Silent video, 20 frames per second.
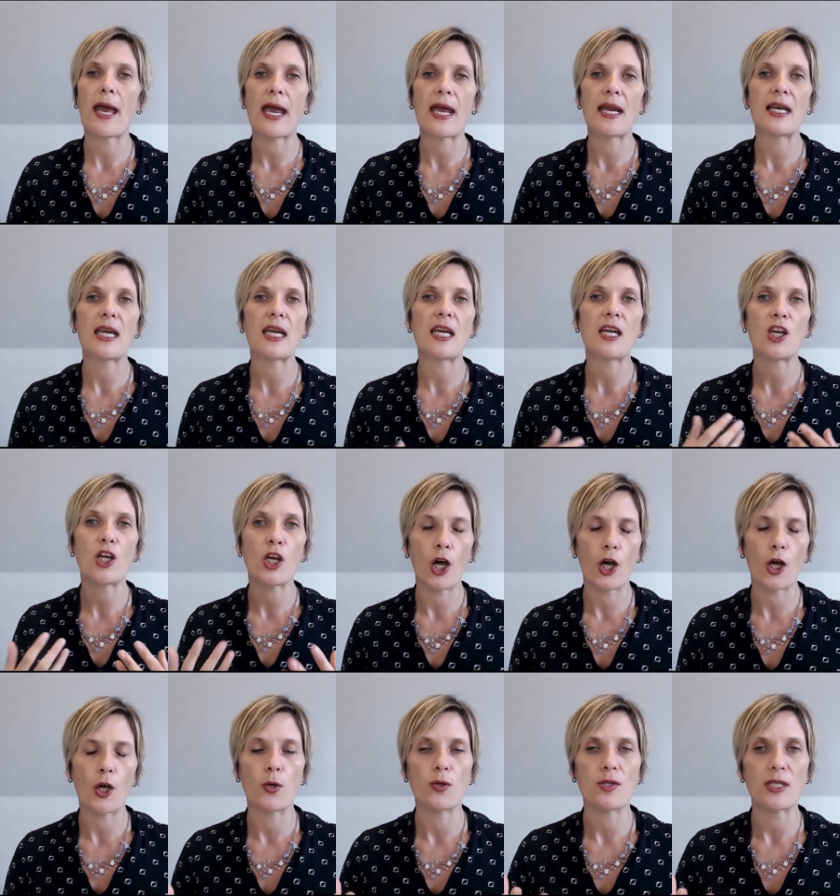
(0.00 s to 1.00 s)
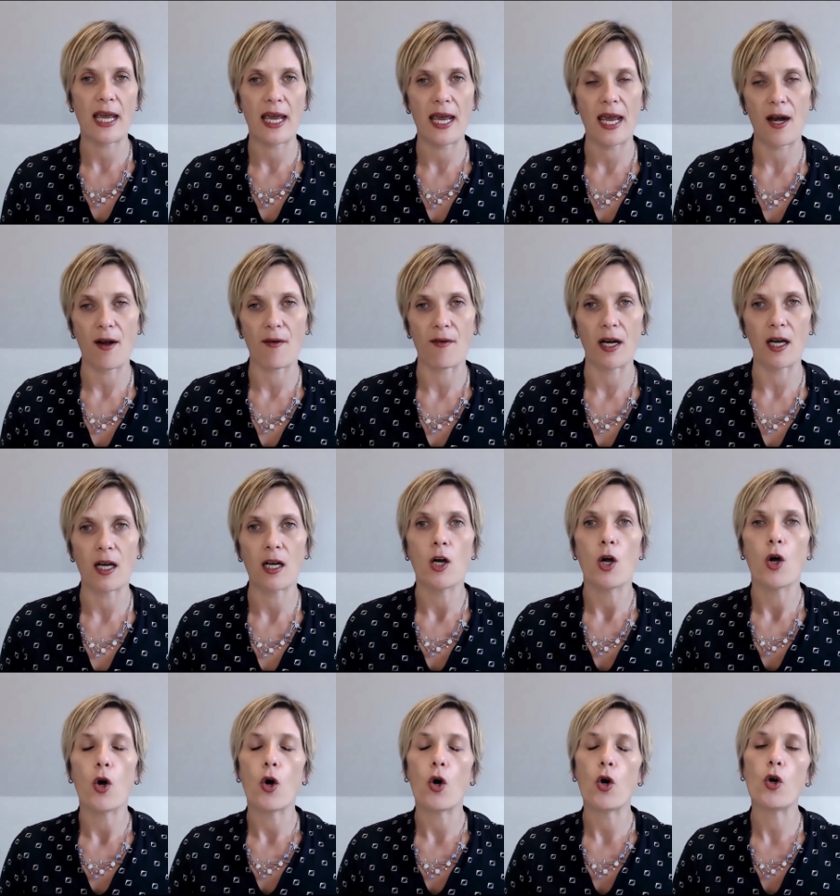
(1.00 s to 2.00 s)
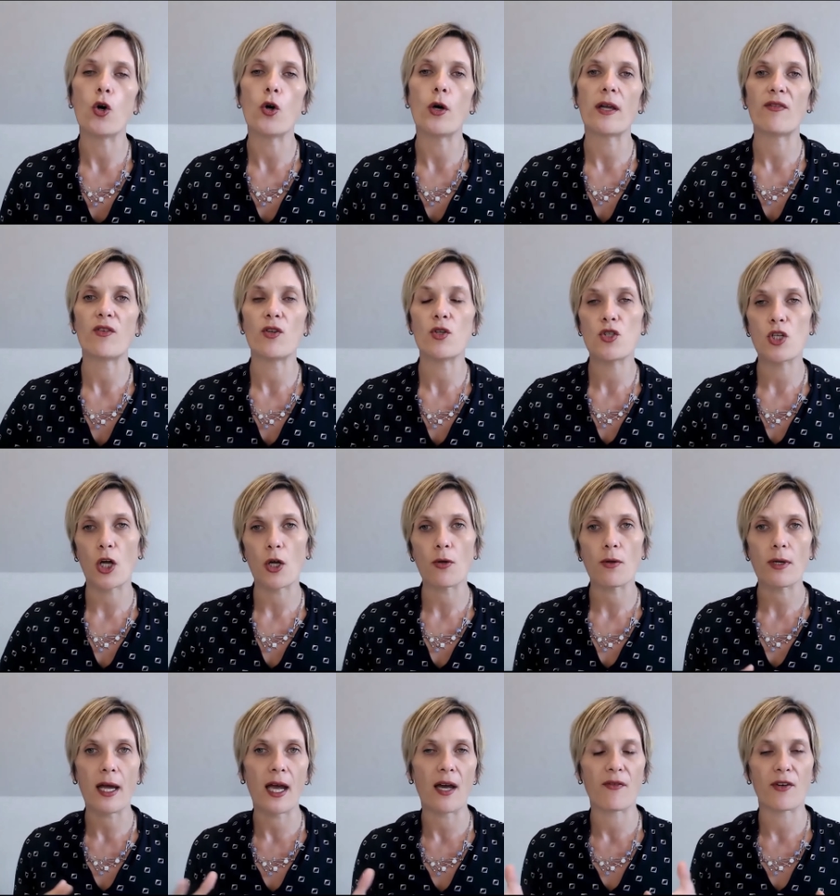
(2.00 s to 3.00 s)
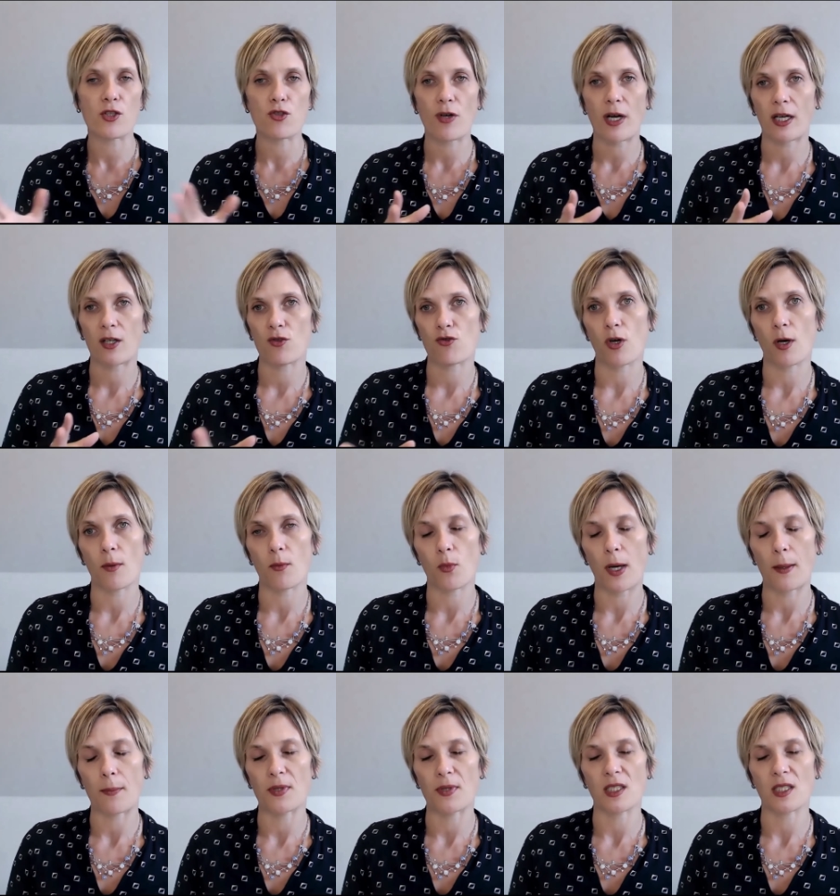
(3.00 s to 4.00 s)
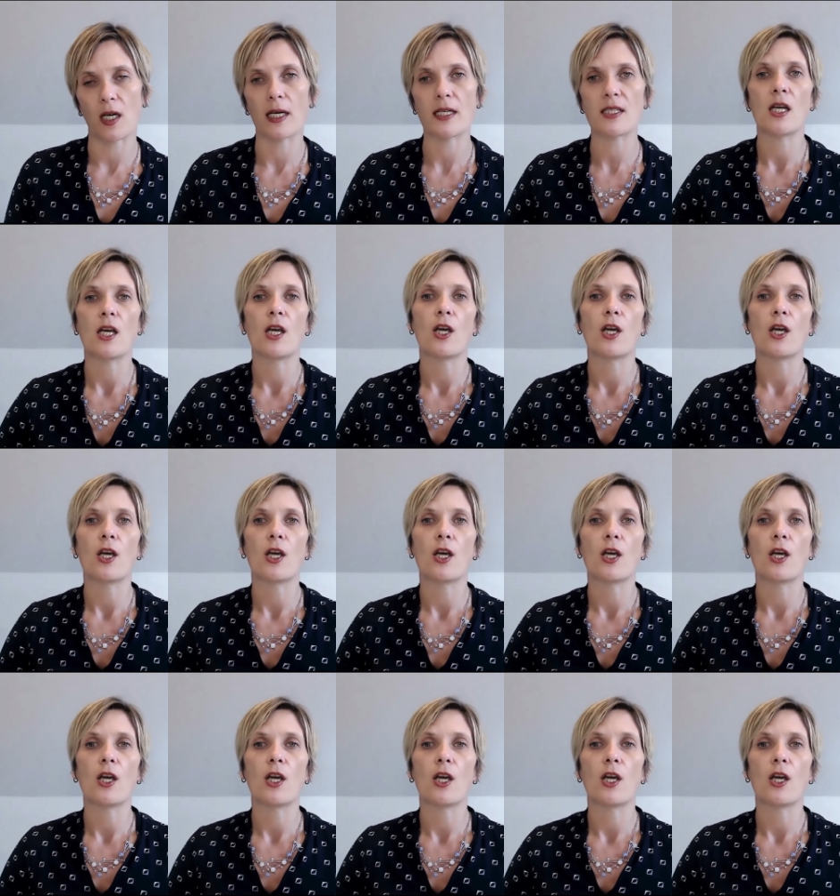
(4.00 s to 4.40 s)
any code area or if you don't have a drag and drop website,